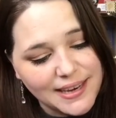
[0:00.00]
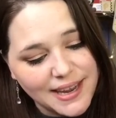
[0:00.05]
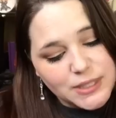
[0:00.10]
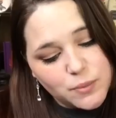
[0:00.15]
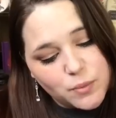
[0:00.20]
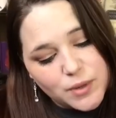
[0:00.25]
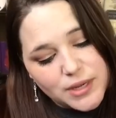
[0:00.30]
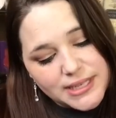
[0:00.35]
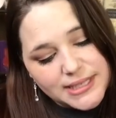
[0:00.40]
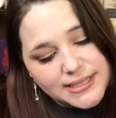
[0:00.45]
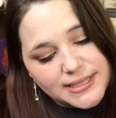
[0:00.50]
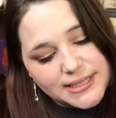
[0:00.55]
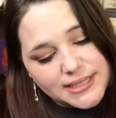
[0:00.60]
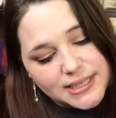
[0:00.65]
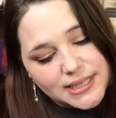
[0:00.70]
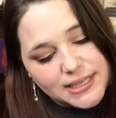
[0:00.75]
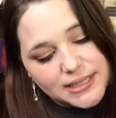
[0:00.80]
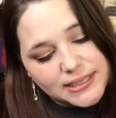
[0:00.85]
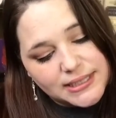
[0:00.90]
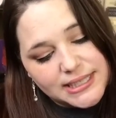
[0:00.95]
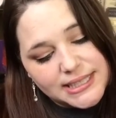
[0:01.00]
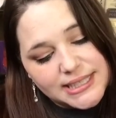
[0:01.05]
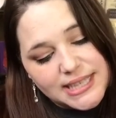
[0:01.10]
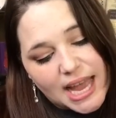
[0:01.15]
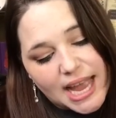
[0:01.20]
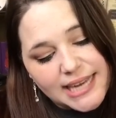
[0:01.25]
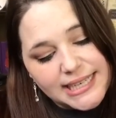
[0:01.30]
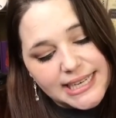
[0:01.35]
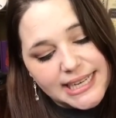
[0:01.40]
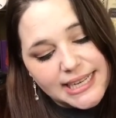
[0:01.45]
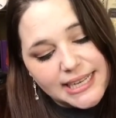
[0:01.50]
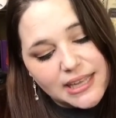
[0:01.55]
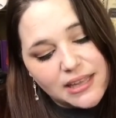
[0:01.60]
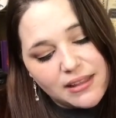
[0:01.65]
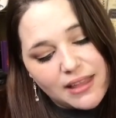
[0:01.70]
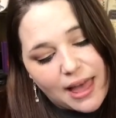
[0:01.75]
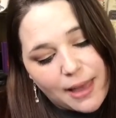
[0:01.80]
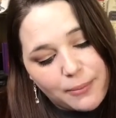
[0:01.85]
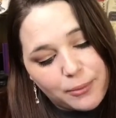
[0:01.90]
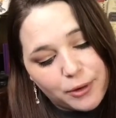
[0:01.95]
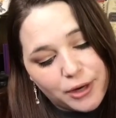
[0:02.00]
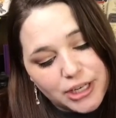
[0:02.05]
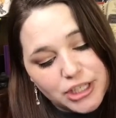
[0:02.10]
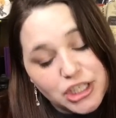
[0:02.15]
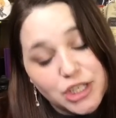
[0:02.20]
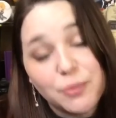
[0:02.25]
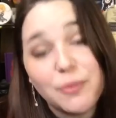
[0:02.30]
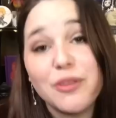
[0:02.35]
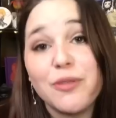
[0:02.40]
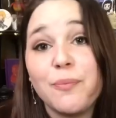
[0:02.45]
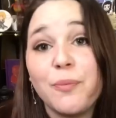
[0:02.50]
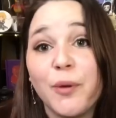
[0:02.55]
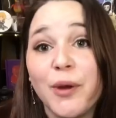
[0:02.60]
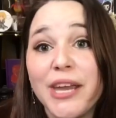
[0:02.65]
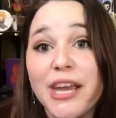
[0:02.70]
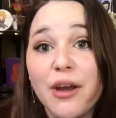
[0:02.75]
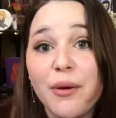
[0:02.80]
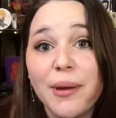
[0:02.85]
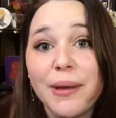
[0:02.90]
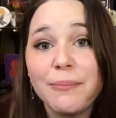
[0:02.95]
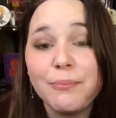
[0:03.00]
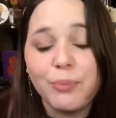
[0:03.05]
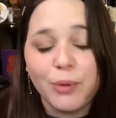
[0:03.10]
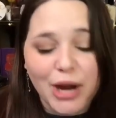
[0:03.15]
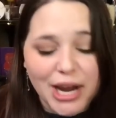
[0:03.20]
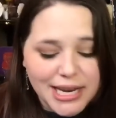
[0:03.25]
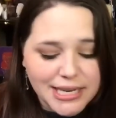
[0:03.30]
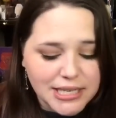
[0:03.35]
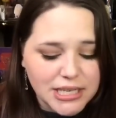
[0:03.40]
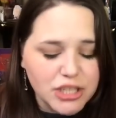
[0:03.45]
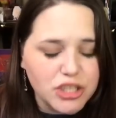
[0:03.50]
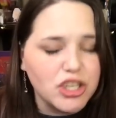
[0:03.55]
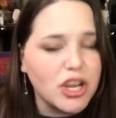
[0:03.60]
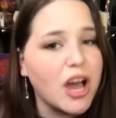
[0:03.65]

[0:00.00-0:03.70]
It was designed in collaboration with Brio and Brandish.